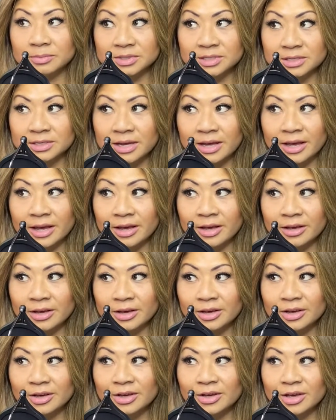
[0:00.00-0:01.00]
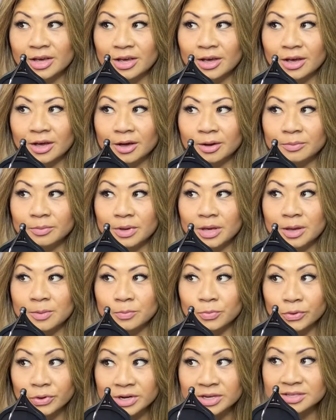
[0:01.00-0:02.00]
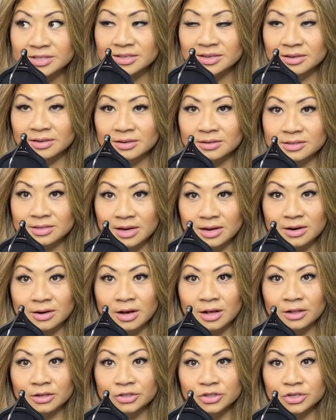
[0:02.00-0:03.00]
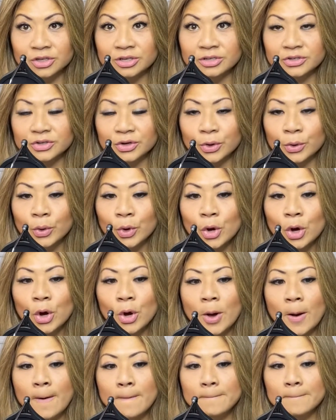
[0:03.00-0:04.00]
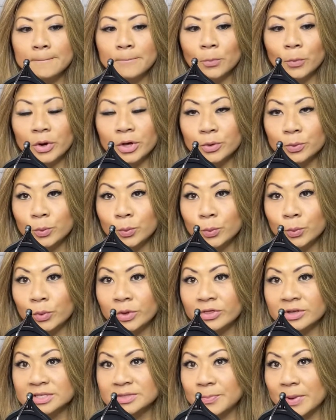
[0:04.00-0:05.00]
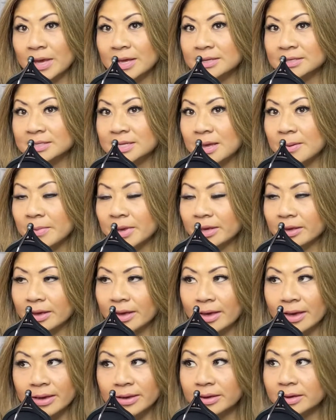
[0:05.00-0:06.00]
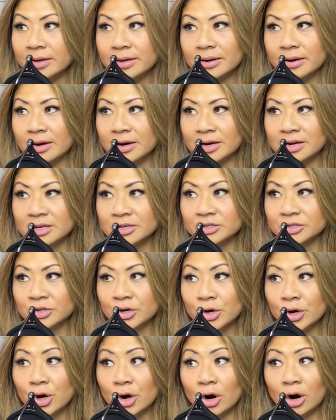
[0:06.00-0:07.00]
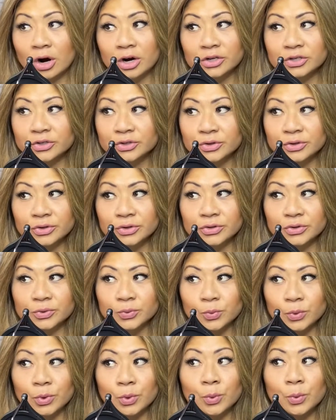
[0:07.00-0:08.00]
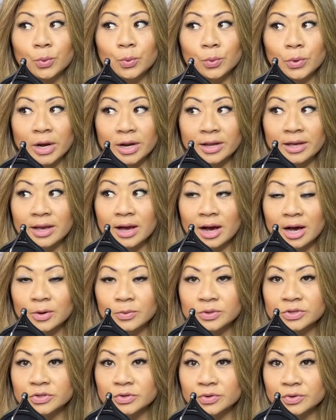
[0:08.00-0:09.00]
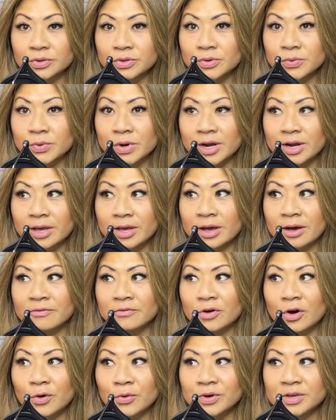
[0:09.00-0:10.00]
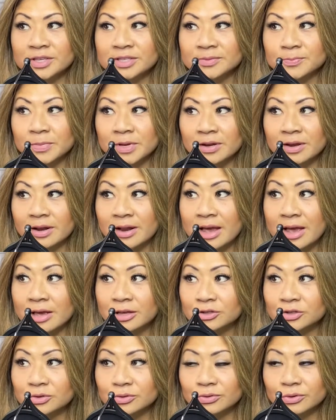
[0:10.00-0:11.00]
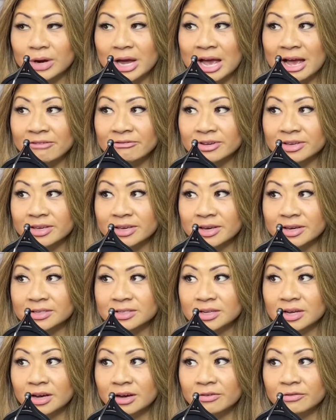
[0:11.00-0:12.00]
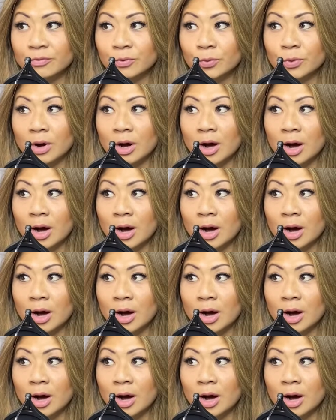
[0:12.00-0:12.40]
today and embracing technology. So when this pandemic hit us, our students were ready. I was certainly ready. I've always been a true advocate of